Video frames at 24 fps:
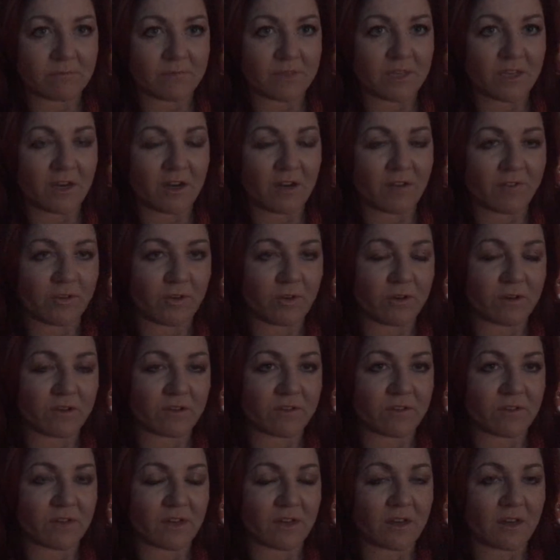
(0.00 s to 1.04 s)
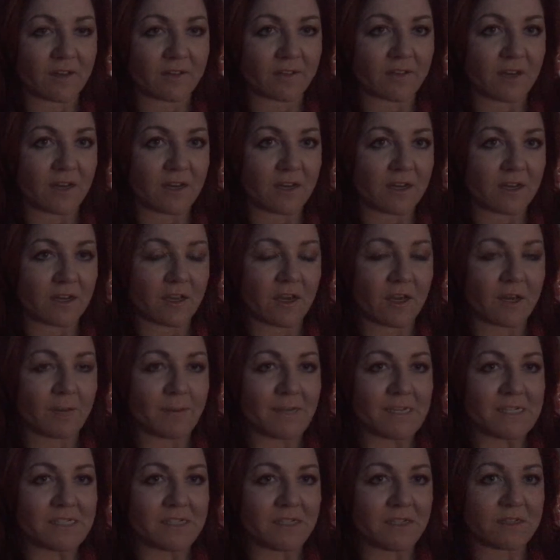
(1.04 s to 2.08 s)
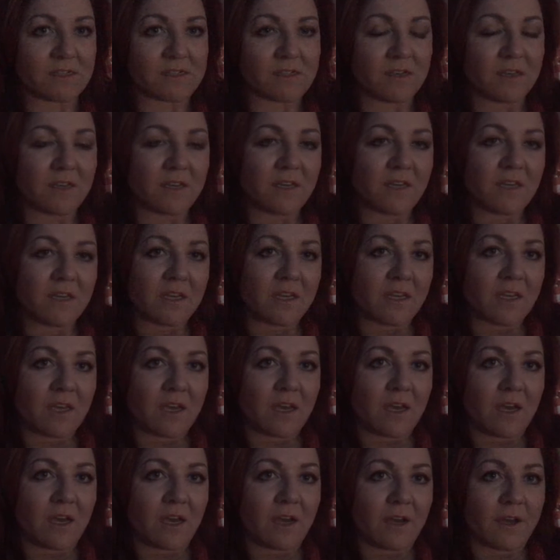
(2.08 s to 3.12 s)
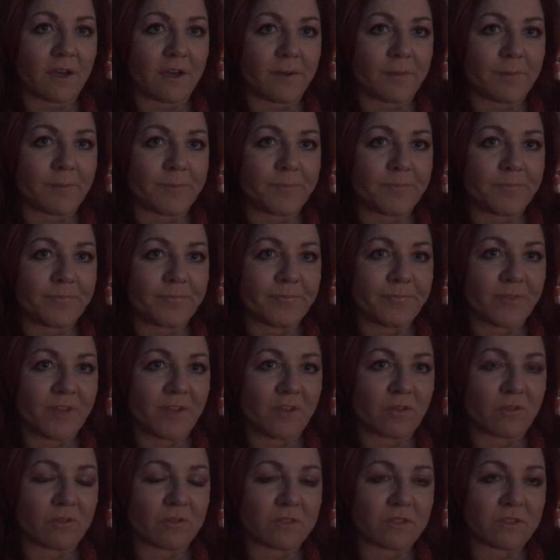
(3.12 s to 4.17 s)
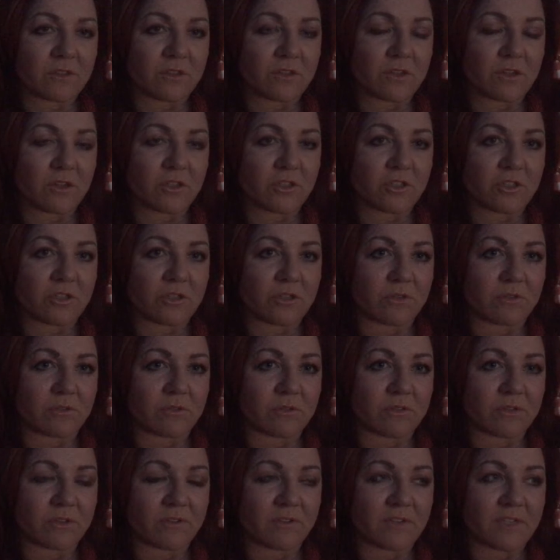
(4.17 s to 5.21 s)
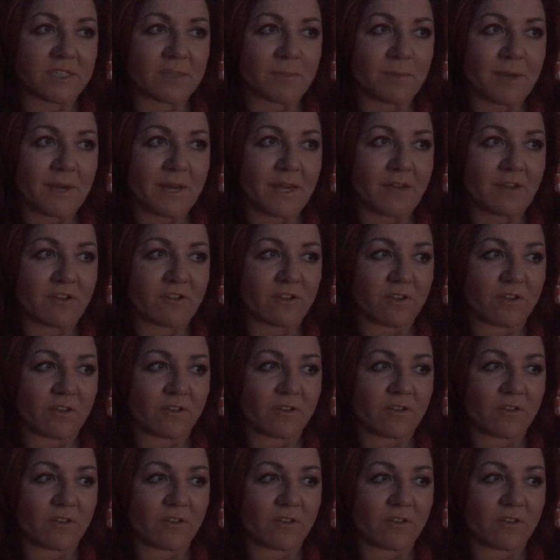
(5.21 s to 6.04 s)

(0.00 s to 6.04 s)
I've heard it said like that, and it kind of makes sense. I thought it was a good logical sort of explanation.